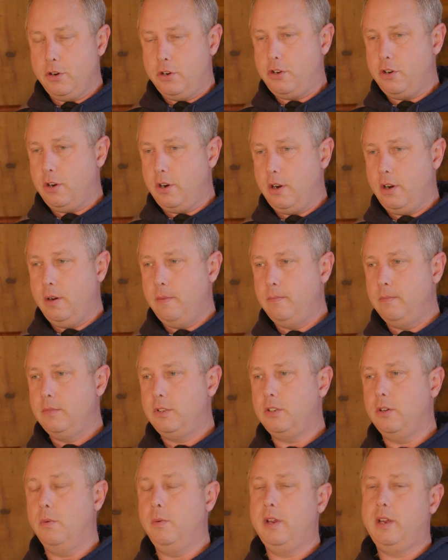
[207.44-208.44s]
sure.
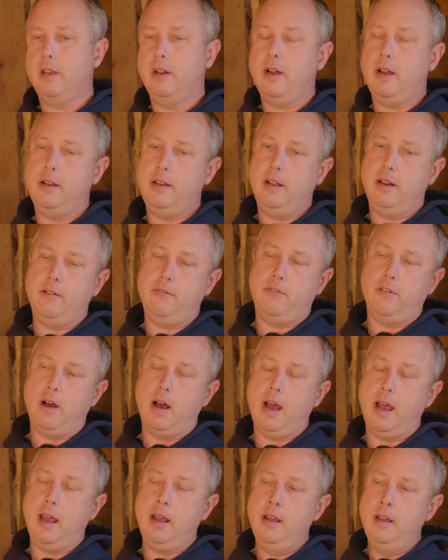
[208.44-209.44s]
So we can
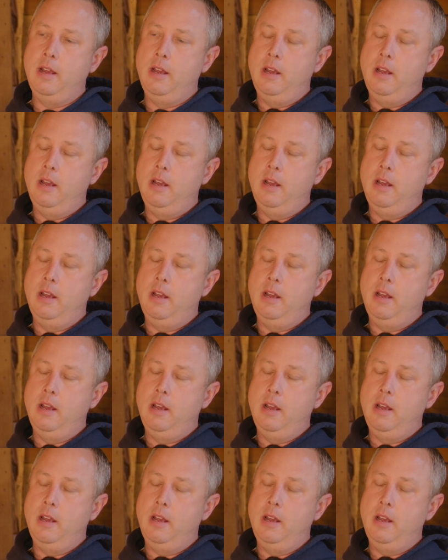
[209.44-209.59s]
identify